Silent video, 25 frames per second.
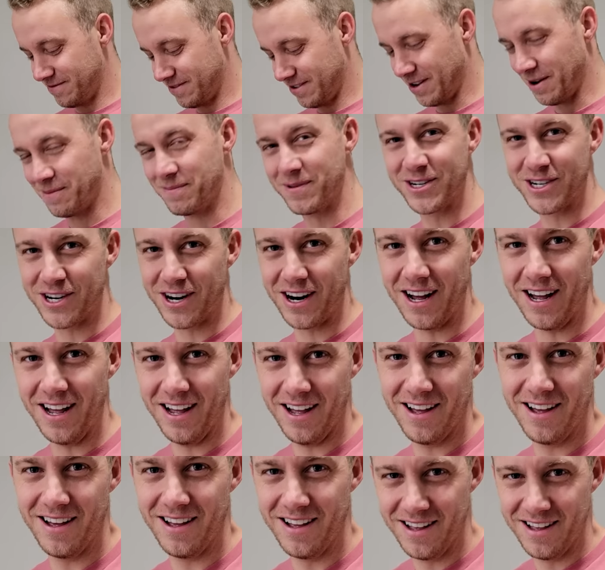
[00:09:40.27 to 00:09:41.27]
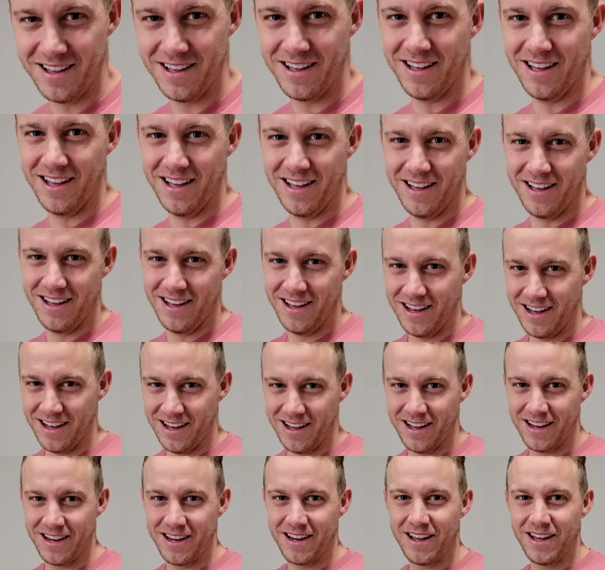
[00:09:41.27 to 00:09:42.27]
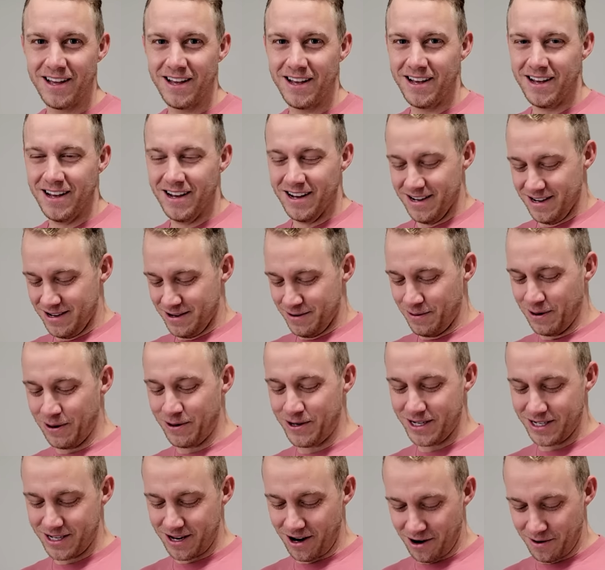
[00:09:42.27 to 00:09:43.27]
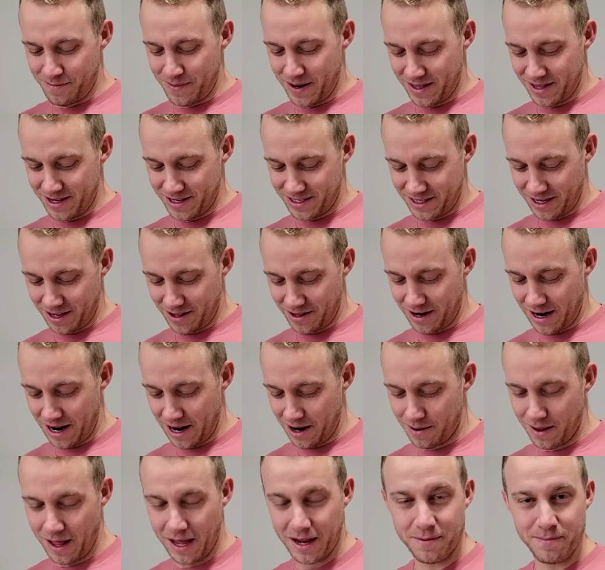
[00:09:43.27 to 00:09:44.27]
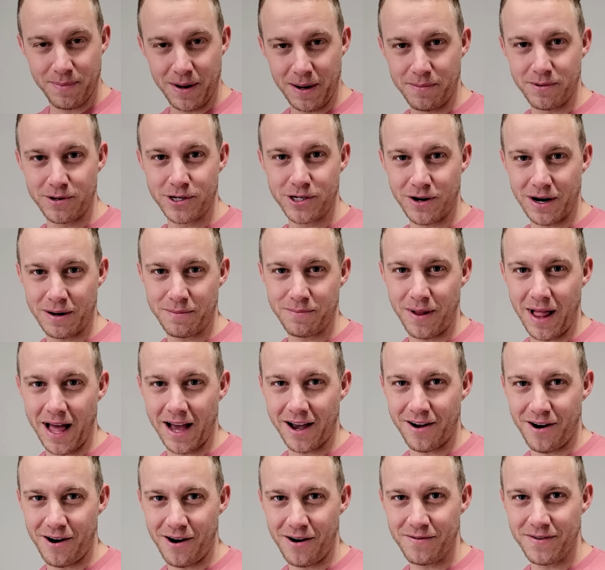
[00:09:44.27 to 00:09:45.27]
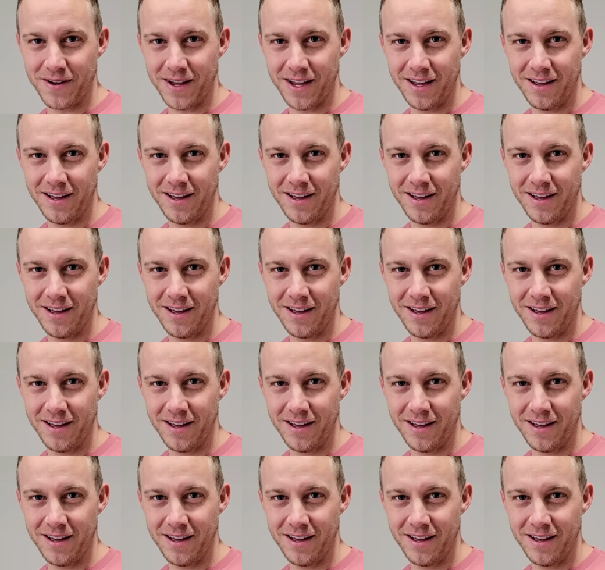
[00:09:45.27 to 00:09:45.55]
I'm gonna try it. Ew, really? We were just talking about this the other day. Like people drink black coffee.